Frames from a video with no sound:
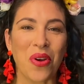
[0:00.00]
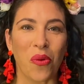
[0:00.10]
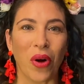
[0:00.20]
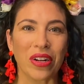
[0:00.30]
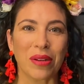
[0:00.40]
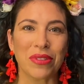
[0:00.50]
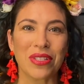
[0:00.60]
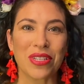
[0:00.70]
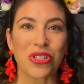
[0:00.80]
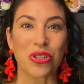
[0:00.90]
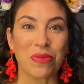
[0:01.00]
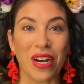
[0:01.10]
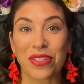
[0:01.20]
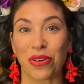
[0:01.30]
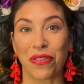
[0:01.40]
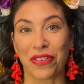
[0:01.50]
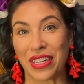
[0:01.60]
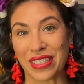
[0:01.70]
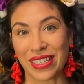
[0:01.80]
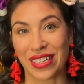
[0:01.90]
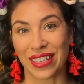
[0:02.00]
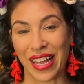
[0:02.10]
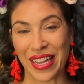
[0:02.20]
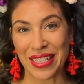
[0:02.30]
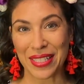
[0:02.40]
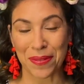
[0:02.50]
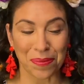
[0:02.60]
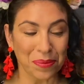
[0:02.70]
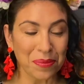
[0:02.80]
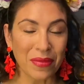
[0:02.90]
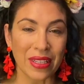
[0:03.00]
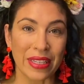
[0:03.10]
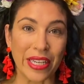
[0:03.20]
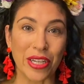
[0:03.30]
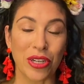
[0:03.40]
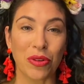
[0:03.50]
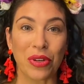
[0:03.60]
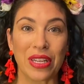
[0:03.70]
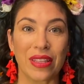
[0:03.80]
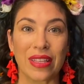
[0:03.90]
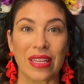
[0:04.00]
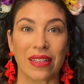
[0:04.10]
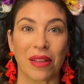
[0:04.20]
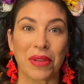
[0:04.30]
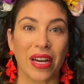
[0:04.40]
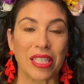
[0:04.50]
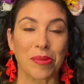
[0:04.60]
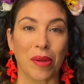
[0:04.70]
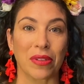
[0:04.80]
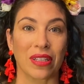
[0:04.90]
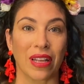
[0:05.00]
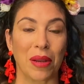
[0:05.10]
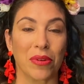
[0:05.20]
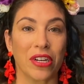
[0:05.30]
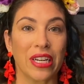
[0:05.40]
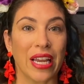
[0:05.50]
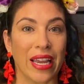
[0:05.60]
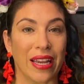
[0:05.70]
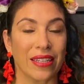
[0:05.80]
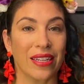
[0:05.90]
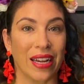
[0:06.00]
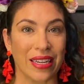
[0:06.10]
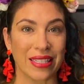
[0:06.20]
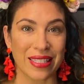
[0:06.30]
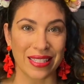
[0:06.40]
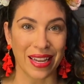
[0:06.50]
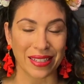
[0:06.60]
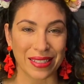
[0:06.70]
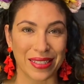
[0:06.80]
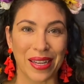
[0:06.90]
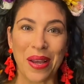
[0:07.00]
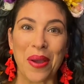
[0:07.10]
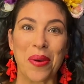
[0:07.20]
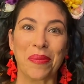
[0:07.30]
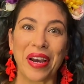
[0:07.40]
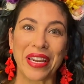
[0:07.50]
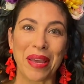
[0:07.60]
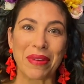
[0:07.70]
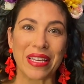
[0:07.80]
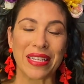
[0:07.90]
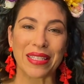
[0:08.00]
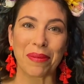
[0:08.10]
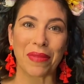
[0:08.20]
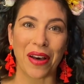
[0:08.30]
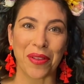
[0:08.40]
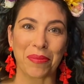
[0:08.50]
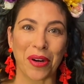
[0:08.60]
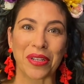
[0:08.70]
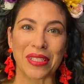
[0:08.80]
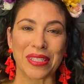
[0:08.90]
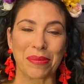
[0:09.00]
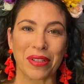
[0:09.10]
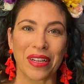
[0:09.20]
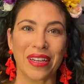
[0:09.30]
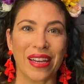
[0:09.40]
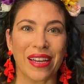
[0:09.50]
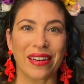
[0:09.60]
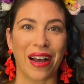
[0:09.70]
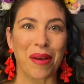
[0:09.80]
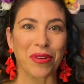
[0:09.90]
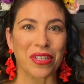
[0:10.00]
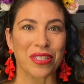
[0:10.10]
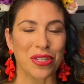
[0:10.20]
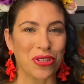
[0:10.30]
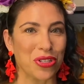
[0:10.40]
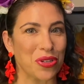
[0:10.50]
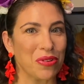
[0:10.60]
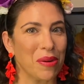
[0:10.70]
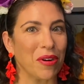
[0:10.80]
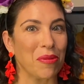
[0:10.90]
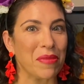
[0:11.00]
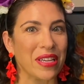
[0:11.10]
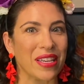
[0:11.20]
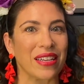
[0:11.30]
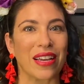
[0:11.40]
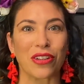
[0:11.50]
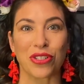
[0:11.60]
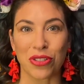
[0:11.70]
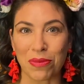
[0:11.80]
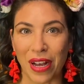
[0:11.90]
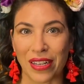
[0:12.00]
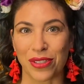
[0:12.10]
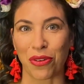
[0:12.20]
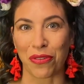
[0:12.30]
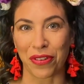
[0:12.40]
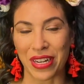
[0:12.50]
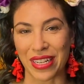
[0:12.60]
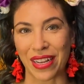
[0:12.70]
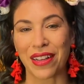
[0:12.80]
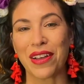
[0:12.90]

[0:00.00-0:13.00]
Welcome to the Shoebox Ofrenda class, here with the Columbia Heights Public Library and HeightsNEXT. My name is Amáda and I'm going to teach you about making a shoebox ofrenda